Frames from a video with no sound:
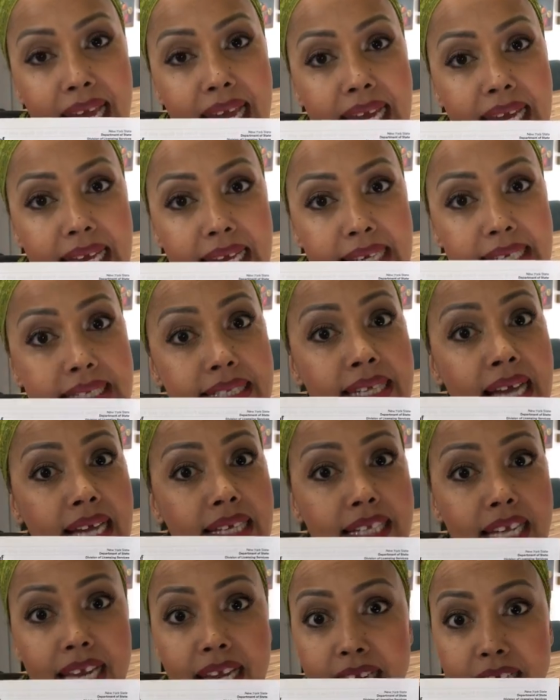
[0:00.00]
is
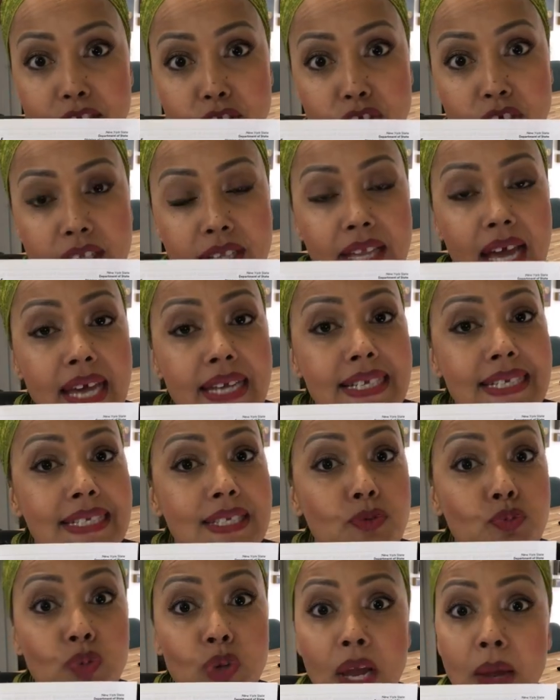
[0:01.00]
that agent that
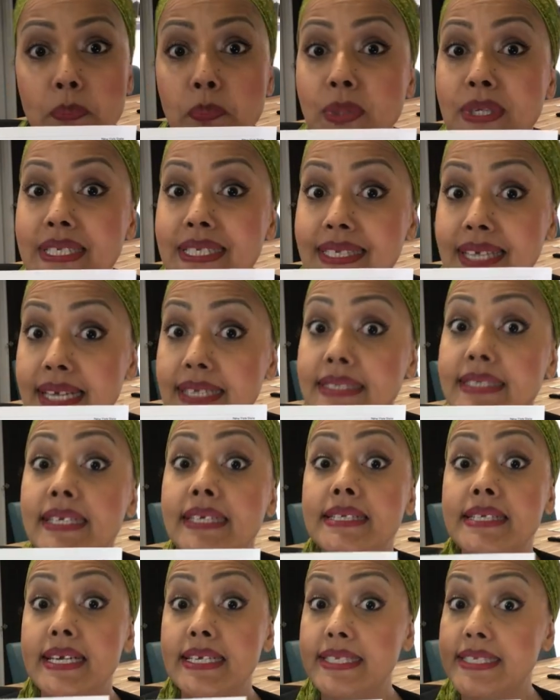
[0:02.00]
is
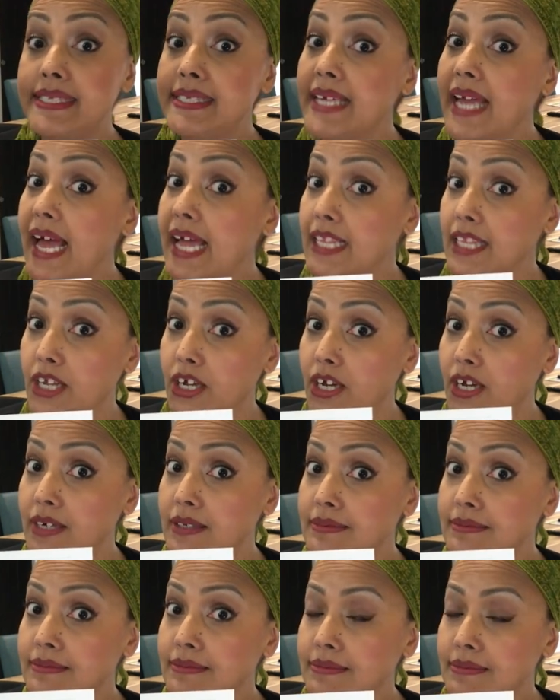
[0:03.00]
representing the
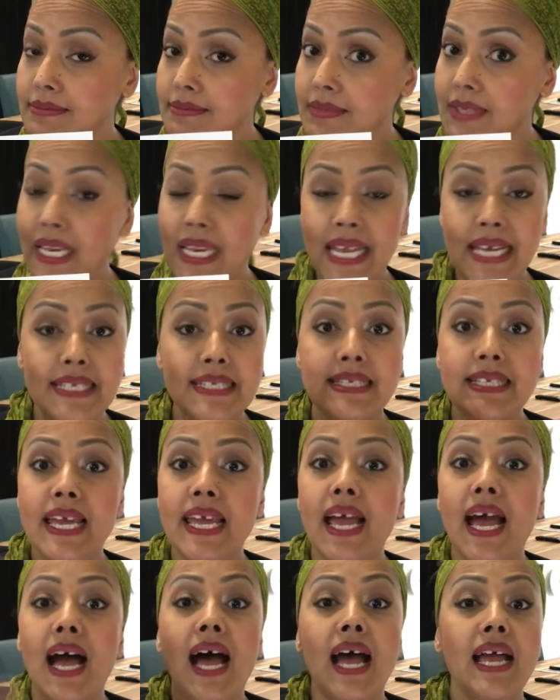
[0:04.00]
seller. Let's
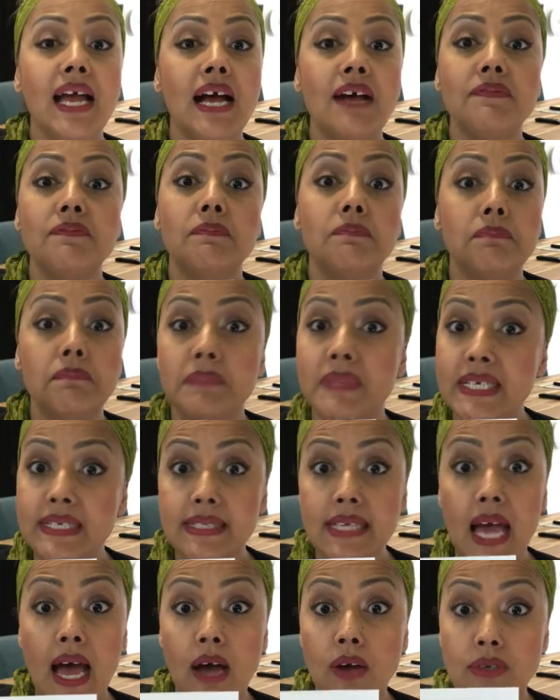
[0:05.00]
say I have
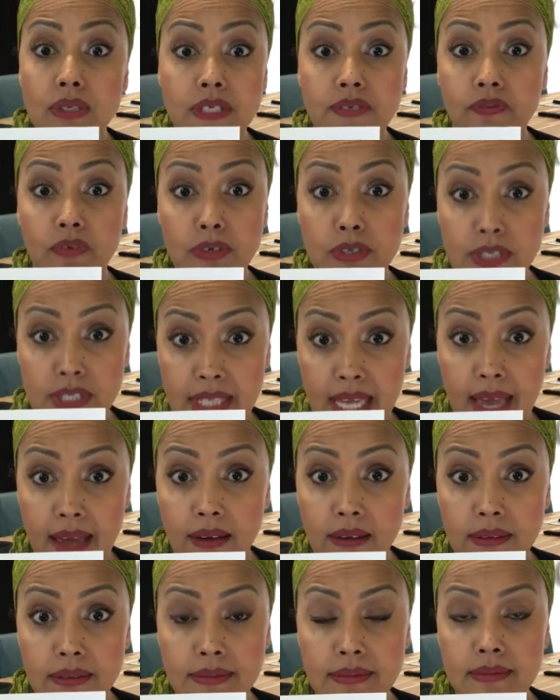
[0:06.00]
this house for
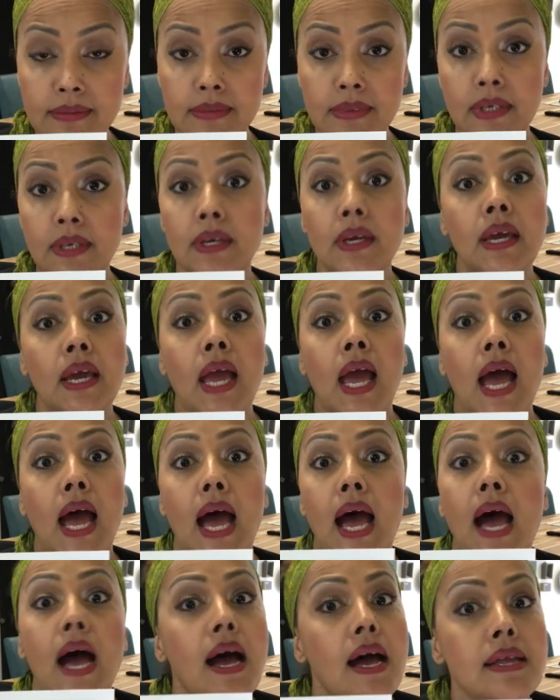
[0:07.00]
sale,
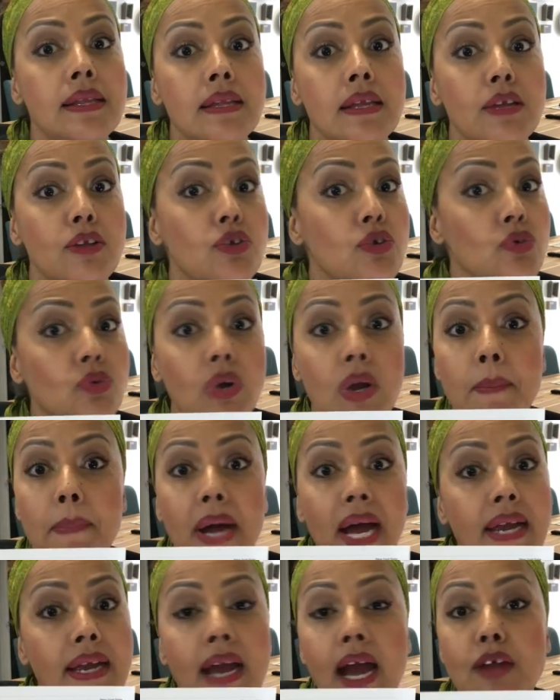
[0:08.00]
and you are a
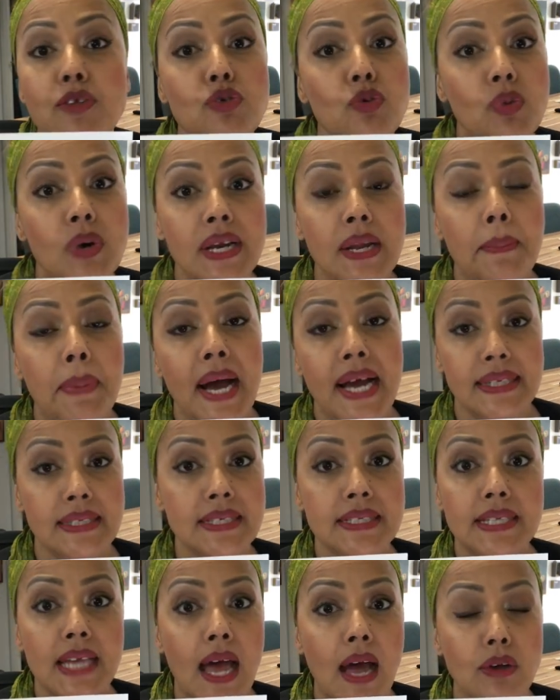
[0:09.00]
buyer and you want to buy
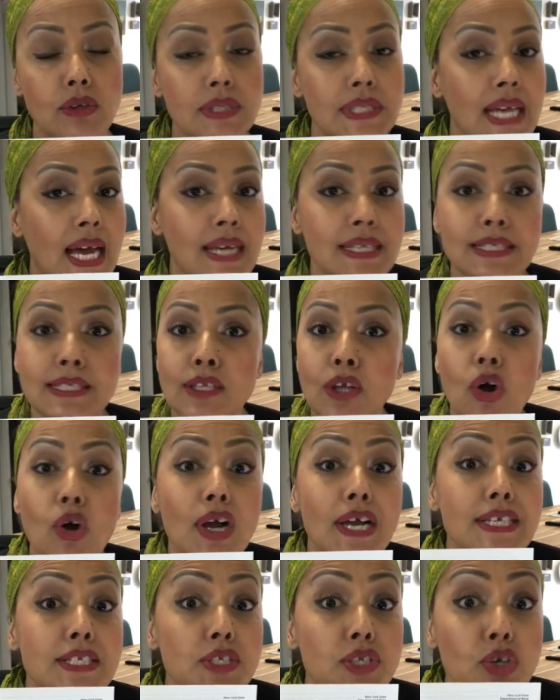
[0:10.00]
this house. As
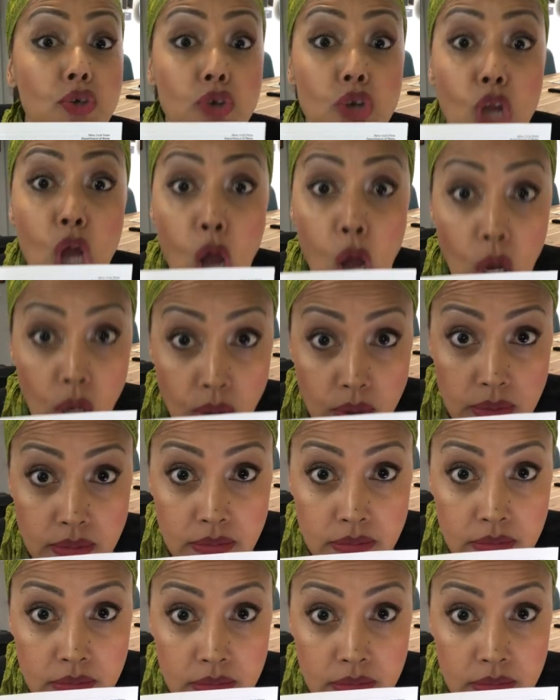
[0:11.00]
long as you know